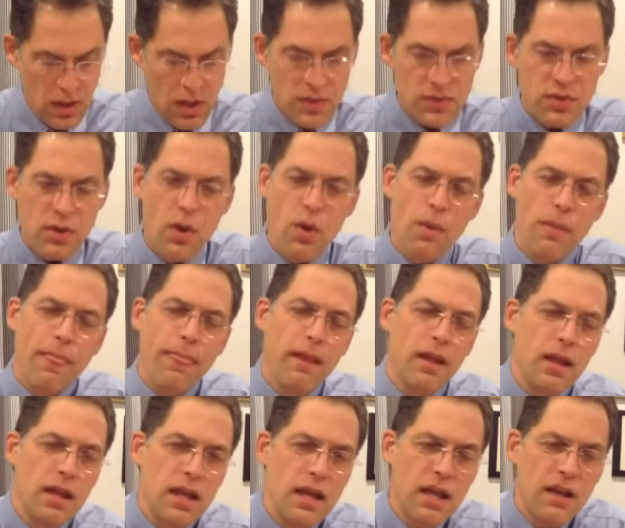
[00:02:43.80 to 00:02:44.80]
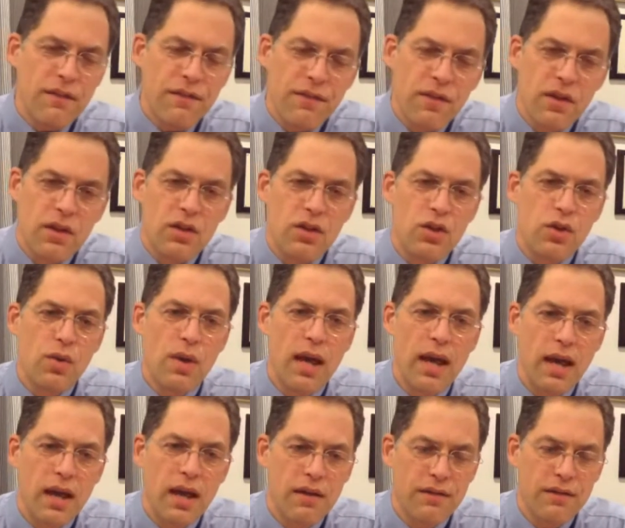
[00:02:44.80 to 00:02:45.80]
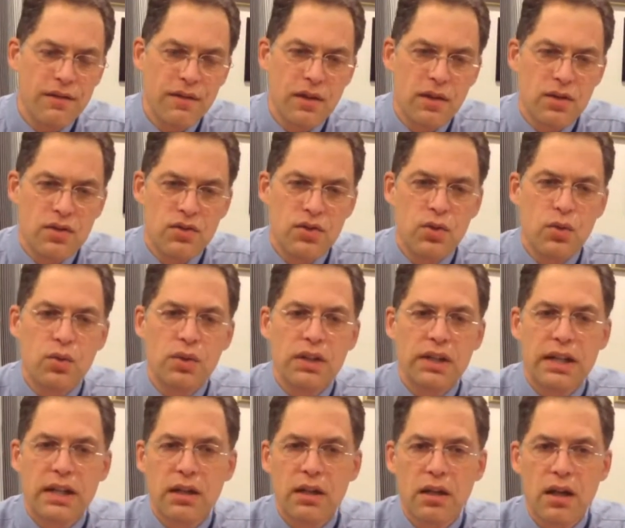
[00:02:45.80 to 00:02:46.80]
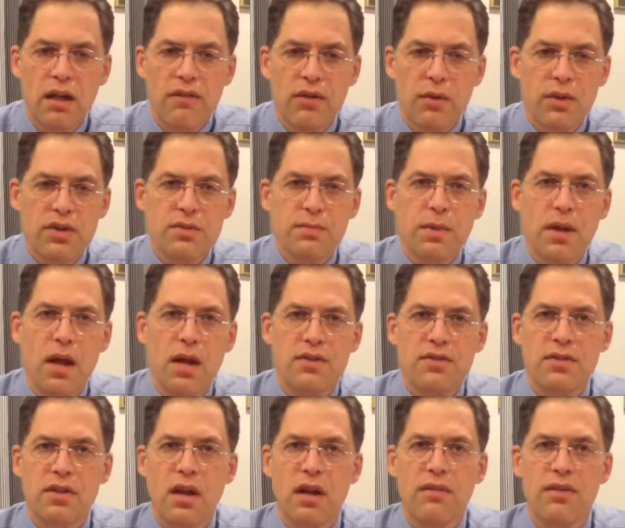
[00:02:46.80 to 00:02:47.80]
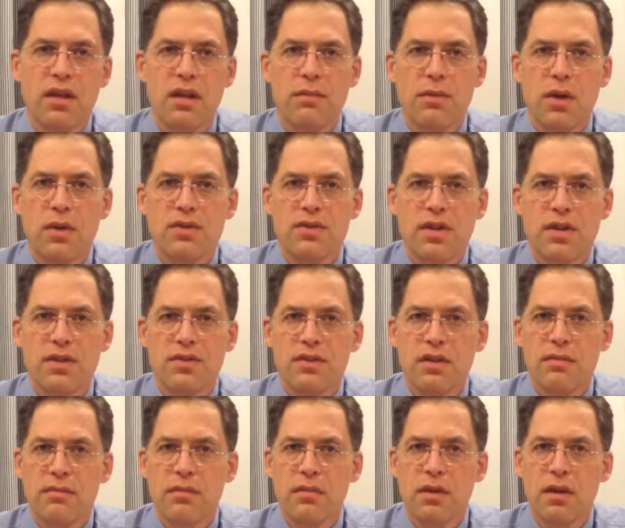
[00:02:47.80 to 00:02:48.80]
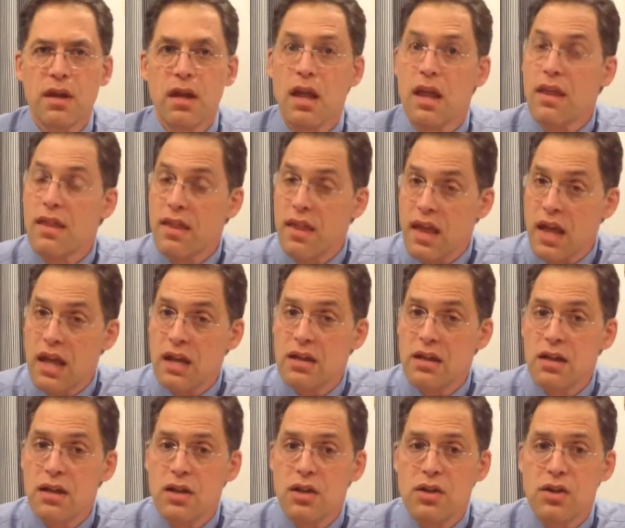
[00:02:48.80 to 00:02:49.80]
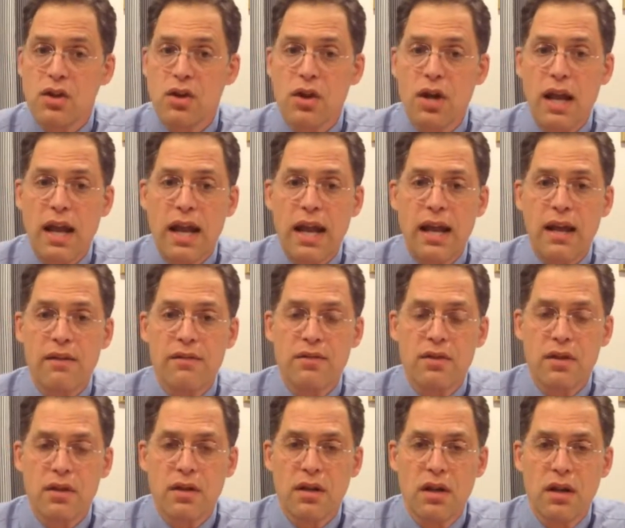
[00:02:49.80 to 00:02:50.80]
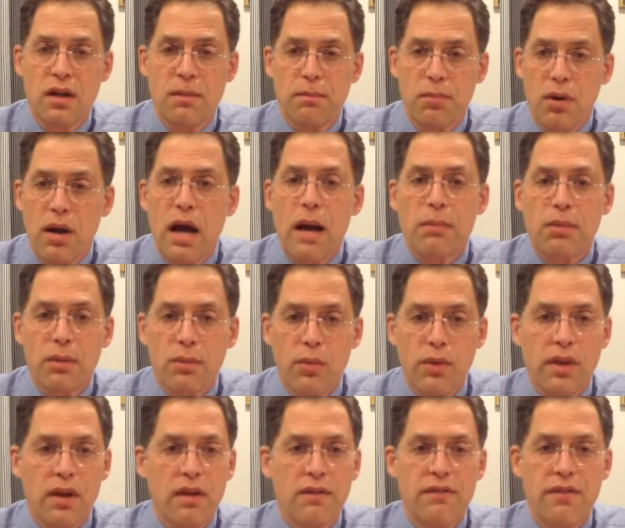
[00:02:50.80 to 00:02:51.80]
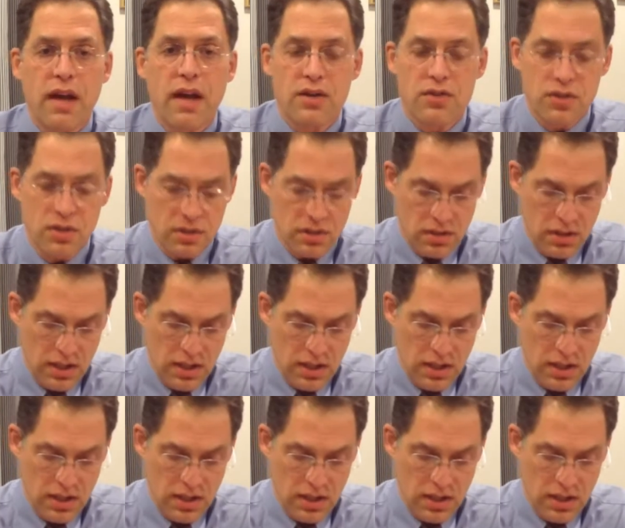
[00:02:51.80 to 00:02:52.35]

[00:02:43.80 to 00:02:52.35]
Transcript: So if you have too little of a response of the immune system, then you're going to have a problem with infection.